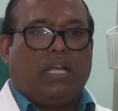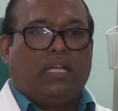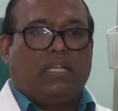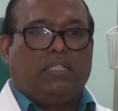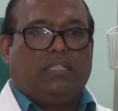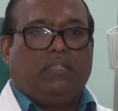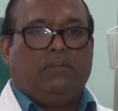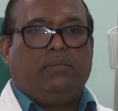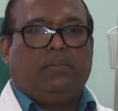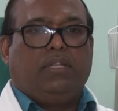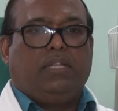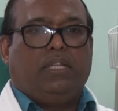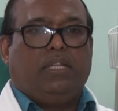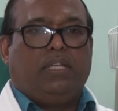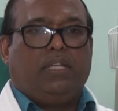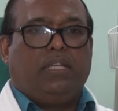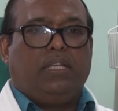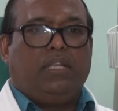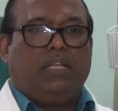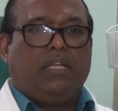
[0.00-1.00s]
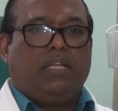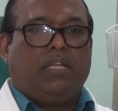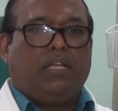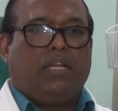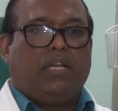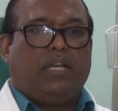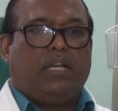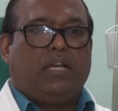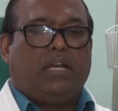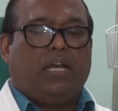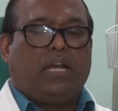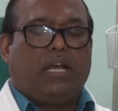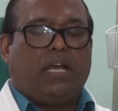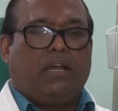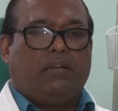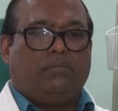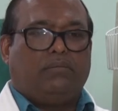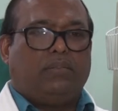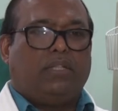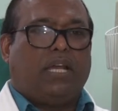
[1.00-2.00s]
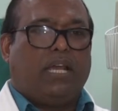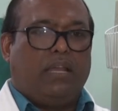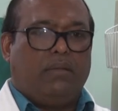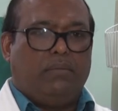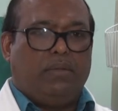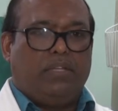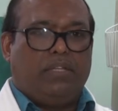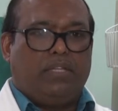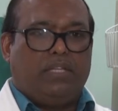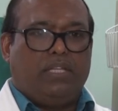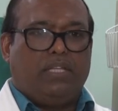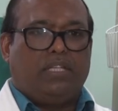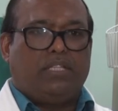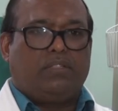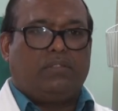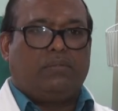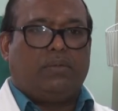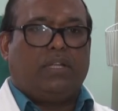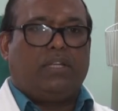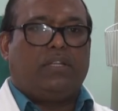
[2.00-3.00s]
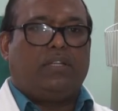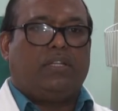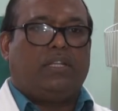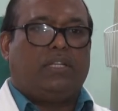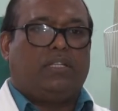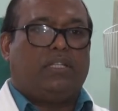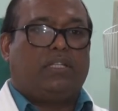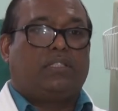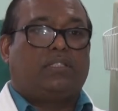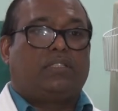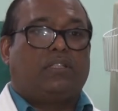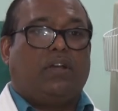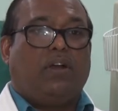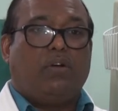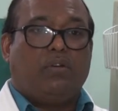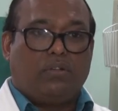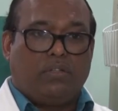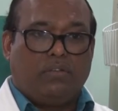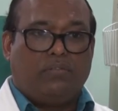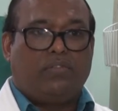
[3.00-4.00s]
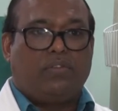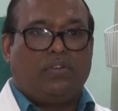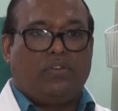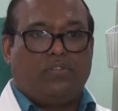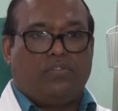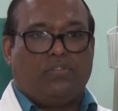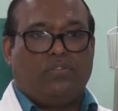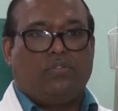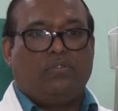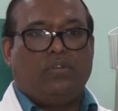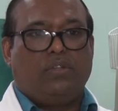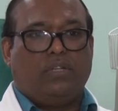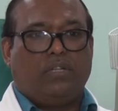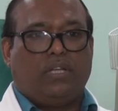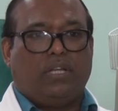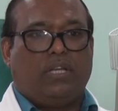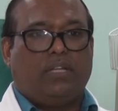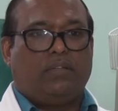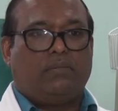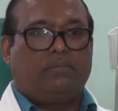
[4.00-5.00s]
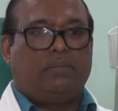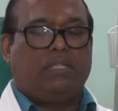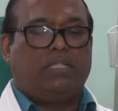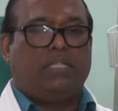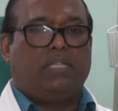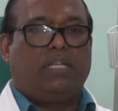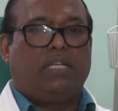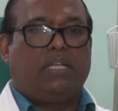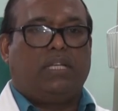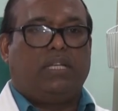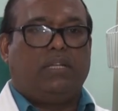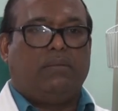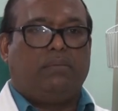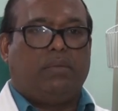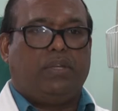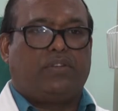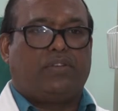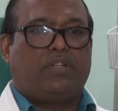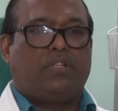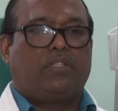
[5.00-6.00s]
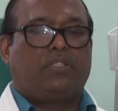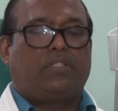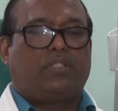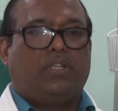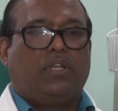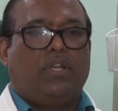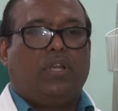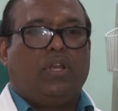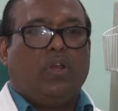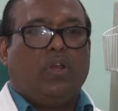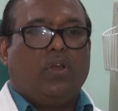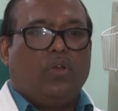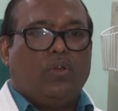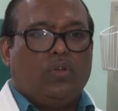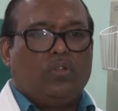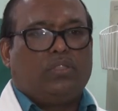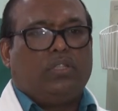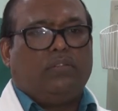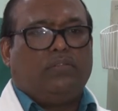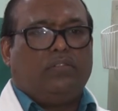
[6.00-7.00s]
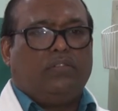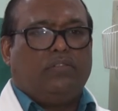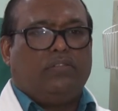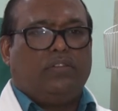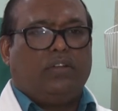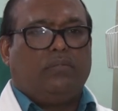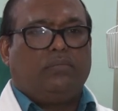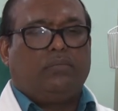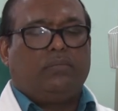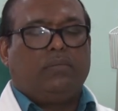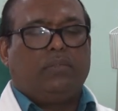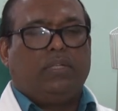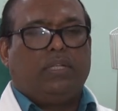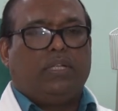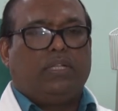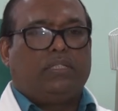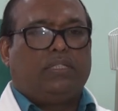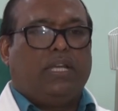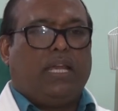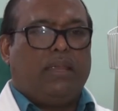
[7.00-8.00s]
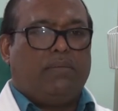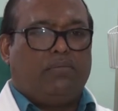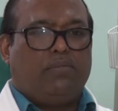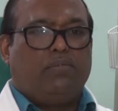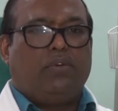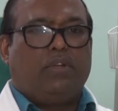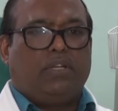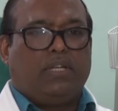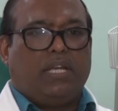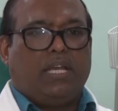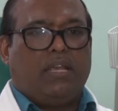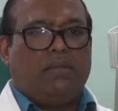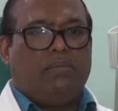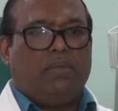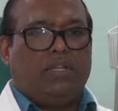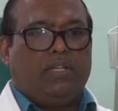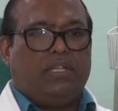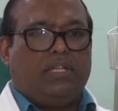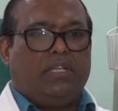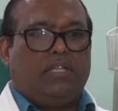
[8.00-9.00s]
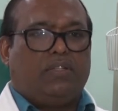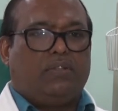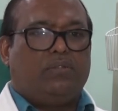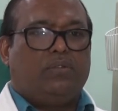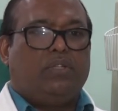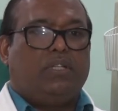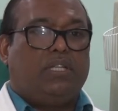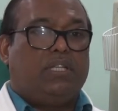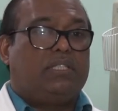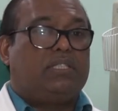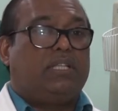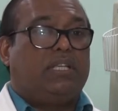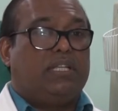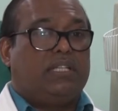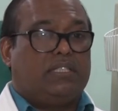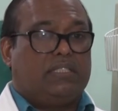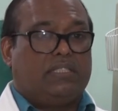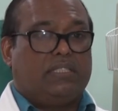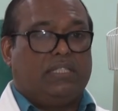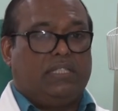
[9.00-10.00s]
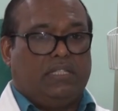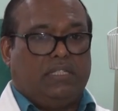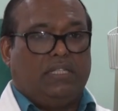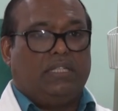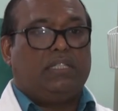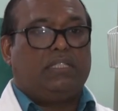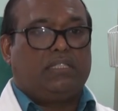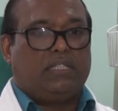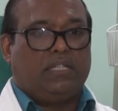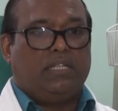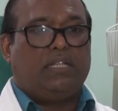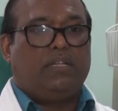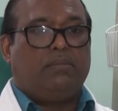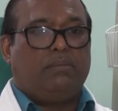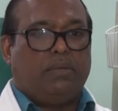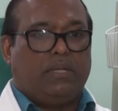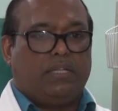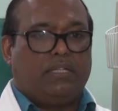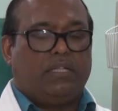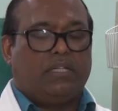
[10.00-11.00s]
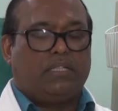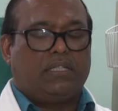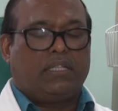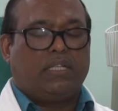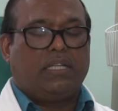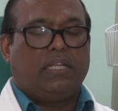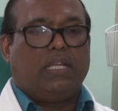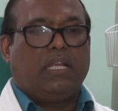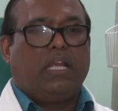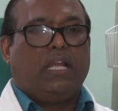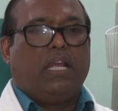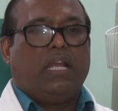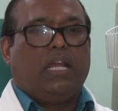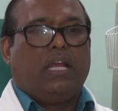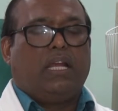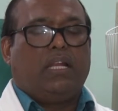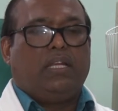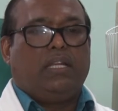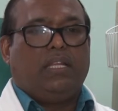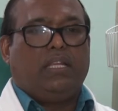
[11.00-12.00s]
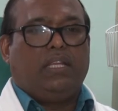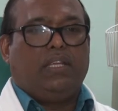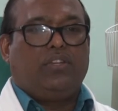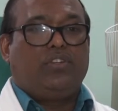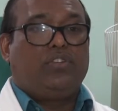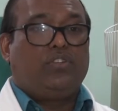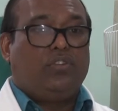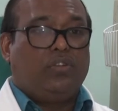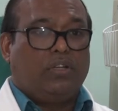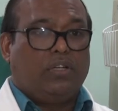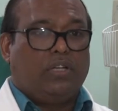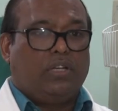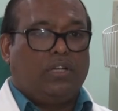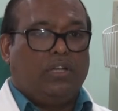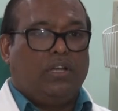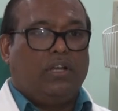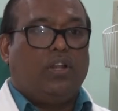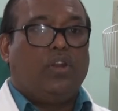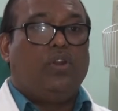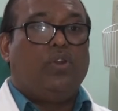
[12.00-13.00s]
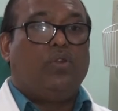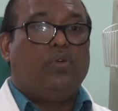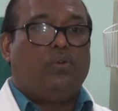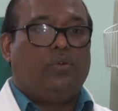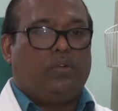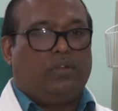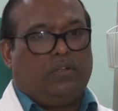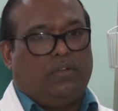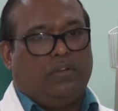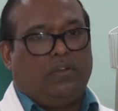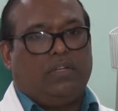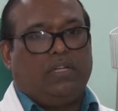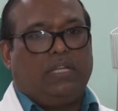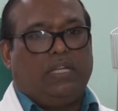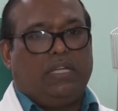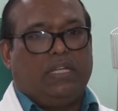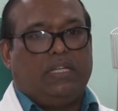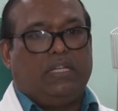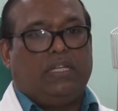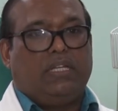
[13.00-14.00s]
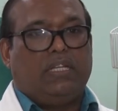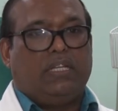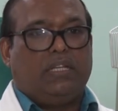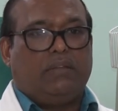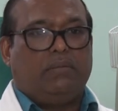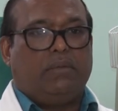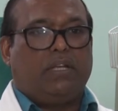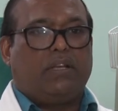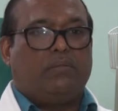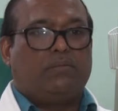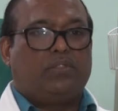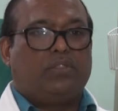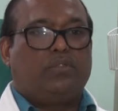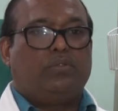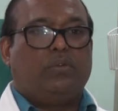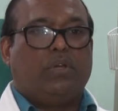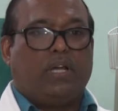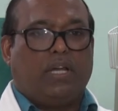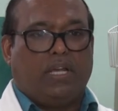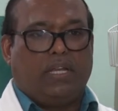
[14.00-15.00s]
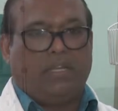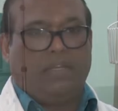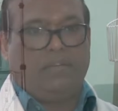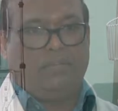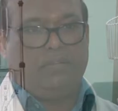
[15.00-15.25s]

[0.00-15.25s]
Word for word: Similarly, um, diabetes, when it is out of control, and particularly patients who suffer from type 1 diabetes who needs insulin, insulin dependent, the sugar load on the kidney becomes too high.